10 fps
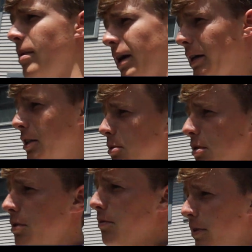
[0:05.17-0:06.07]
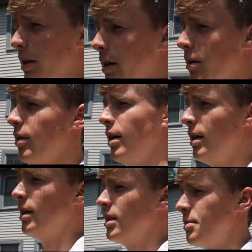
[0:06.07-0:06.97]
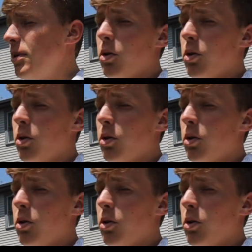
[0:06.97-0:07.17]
back to a new video. It's been